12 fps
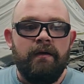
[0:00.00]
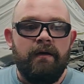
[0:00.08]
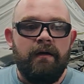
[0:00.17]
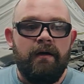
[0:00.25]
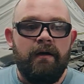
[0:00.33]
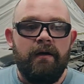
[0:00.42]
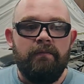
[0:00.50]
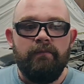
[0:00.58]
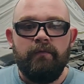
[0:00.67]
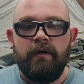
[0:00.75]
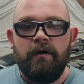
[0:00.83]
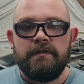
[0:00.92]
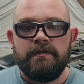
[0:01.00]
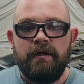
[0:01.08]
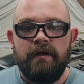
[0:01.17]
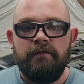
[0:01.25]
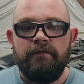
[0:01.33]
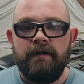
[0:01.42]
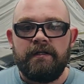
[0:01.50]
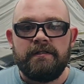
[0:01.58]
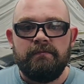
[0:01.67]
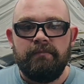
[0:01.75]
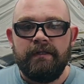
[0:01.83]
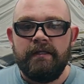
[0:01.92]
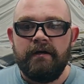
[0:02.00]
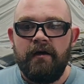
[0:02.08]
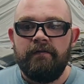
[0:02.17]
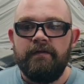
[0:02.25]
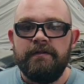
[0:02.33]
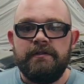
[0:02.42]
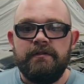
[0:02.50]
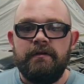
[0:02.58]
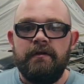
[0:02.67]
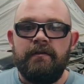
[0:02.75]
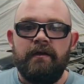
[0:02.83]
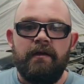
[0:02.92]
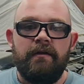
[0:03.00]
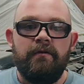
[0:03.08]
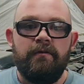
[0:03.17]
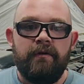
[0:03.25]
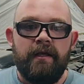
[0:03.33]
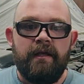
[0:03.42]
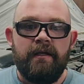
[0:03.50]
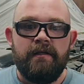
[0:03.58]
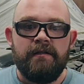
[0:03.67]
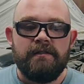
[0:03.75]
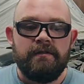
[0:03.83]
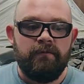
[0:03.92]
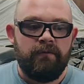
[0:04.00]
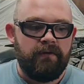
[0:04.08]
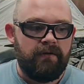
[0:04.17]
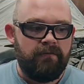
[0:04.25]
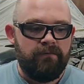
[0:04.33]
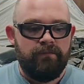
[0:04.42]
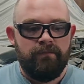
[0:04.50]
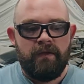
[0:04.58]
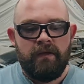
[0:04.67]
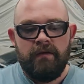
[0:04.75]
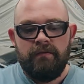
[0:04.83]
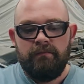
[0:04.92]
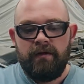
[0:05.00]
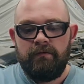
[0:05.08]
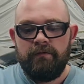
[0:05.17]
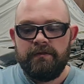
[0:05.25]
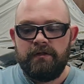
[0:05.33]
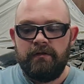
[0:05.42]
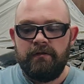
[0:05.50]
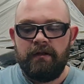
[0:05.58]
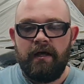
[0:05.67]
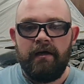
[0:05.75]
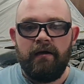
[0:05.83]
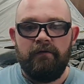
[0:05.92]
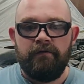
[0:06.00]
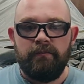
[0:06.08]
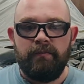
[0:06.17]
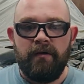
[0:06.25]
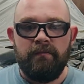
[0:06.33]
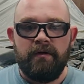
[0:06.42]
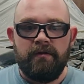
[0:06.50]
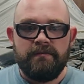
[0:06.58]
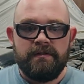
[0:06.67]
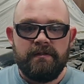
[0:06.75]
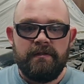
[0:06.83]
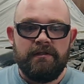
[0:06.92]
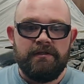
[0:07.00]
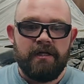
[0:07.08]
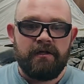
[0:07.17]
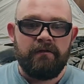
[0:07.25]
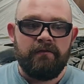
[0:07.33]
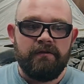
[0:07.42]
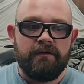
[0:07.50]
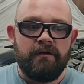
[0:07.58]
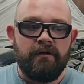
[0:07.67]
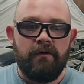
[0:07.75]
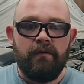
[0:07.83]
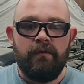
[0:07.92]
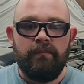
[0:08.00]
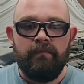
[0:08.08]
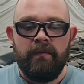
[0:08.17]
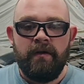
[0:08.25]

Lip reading: We also got to fix a bleed off issue, and I think I know where that is, where the main return line off the pump comes in the injector return.